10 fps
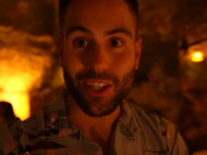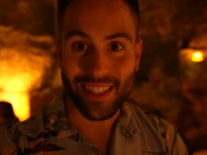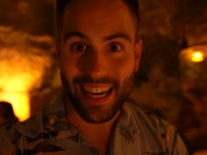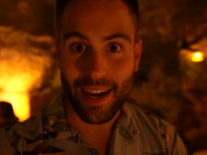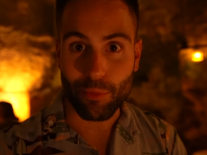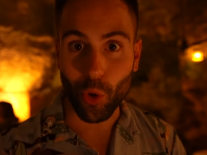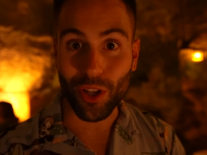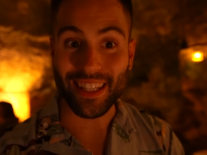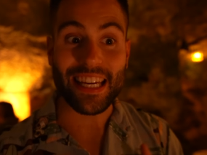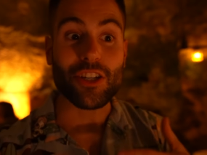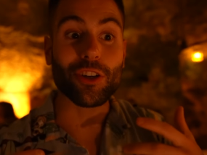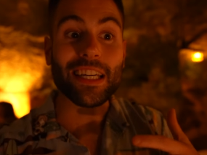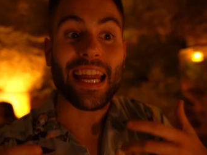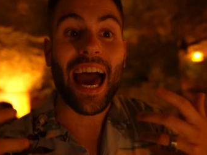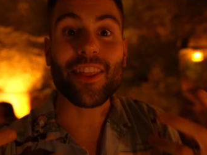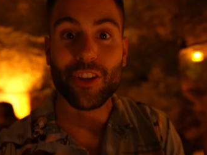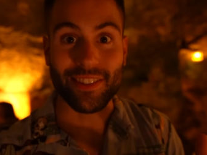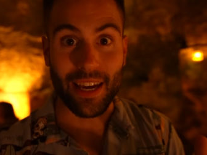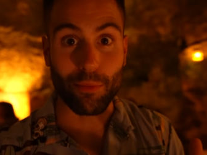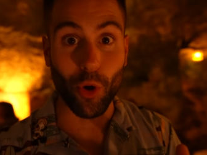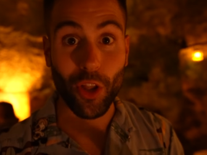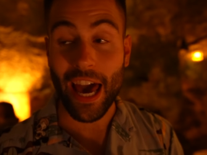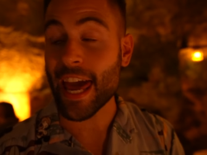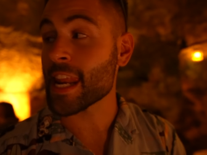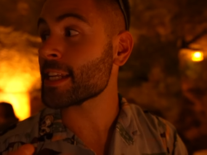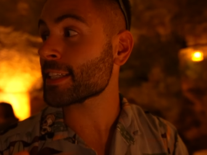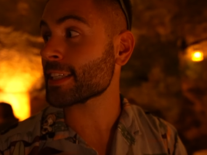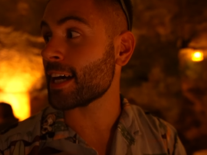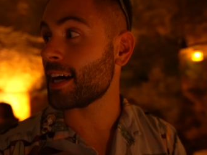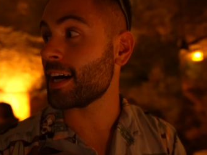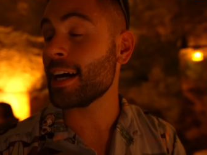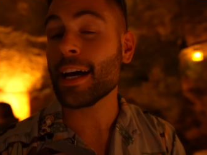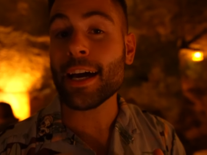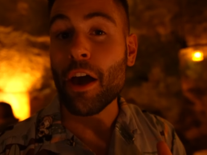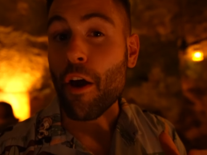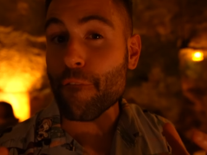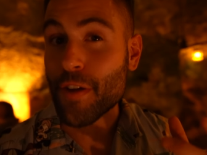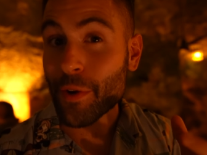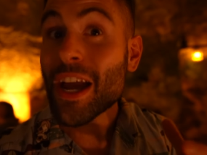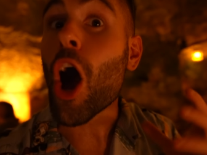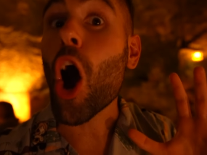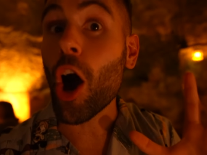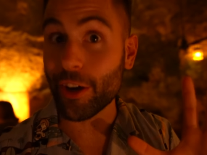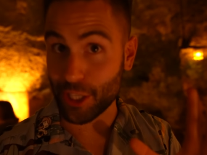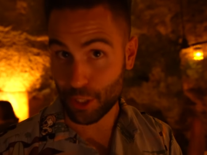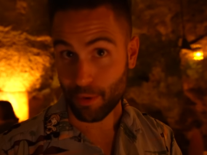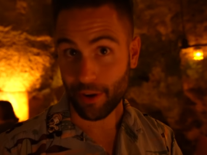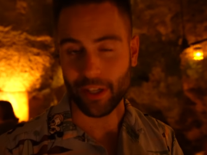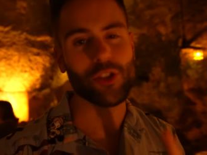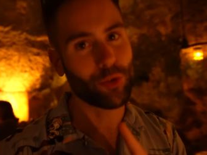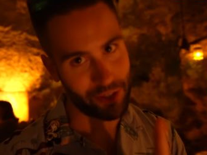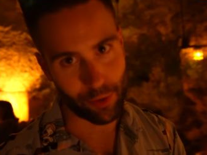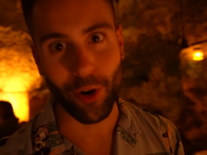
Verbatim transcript: the table, they cook it at the table, and it's uh, a very hot experience. You'll see